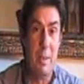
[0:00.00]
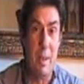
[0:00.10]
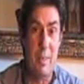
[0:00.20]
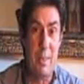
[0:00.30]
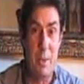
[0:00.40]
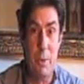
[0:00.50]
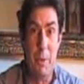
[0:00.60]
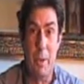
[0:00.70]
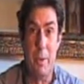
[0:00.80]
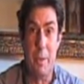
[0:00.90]
and that's
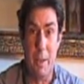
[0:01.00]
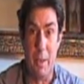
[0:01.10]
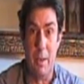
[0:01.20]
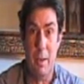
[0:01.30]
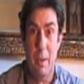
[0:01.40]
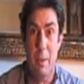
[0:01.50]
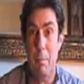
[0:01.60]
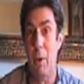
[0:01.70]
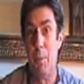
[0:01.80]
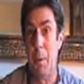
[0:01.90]
still the idea
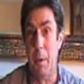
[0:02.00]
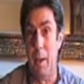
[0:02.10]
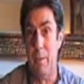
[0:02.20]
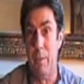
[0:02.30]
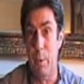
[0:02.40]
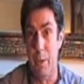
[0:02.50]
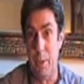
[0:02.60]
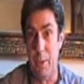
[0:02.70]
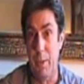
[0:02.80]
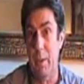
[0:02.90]
most people have of
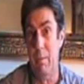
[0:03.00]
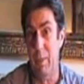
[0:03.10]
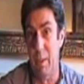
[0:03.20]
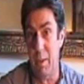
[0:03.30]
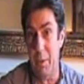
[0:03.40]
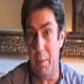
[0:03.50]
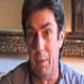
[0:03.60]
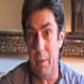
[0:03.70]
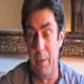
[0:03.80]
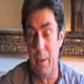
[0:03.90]
witches and flying
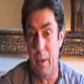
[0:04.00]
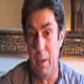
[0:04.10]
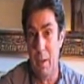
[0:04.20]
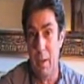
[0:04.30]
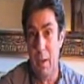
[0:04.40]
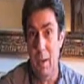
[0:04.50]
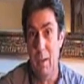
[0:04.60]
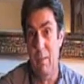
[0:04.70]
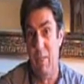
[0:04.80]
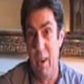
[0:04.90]
ointments.
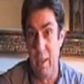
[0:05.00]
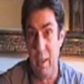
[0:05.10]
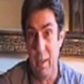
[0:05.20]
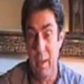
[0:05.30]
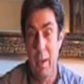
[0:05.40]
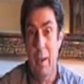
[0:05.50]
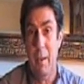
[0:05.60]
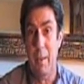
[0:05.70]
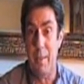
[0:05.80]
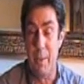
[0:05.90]
And frankly,
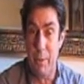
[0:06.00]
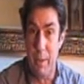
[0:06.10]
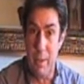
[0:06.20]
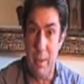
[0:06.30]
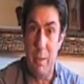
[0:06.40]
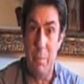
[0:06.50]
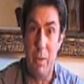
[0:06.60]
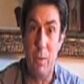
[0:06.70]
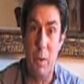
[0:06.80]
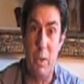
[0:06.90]
it's still the idea
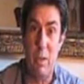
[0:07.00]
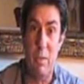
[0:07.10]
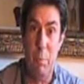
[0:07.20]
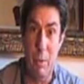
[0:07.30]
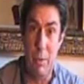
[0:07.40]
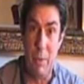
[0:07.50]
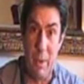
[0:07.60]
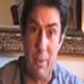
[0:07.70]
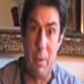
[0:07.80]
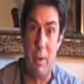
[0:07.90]
most witchcraft
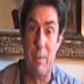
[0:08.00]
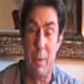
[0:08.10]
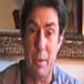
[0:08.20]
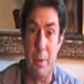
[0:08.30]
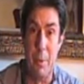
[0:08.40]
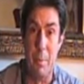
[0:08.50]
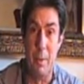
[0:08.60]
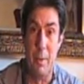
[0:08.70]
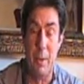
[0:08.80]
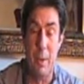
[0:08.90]
books have about flying
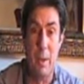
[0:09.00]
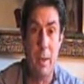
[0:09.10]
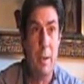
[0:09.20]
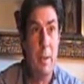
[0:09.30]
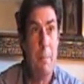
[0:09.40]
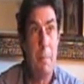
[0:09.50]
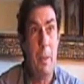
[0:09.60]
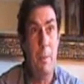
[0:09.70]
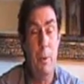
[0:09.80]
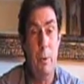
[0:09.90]
ointments.
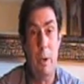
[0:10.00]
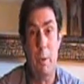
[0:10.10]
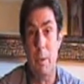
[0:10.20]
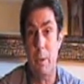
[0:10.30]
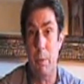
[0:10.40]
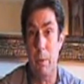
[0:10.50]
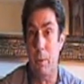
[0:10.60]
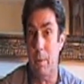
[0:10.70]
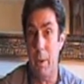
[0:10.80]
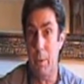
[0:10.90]
If you go into
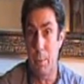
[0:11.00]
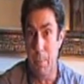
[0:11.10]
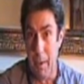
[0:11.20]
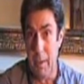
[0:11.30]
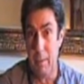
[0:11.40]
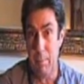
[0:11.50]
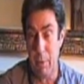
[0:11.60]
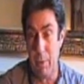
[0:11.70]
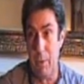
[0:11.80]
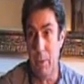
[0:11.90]
your local pagan
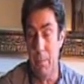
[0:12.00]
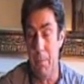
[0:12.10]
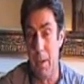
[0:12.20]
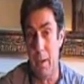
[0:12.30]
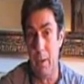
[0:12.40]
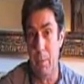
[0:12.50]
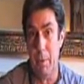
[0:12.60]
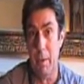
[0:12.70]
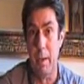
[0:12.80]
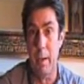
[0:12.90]
bookstore and you
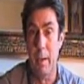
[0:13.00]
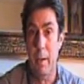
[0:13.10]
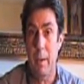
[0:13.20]
buy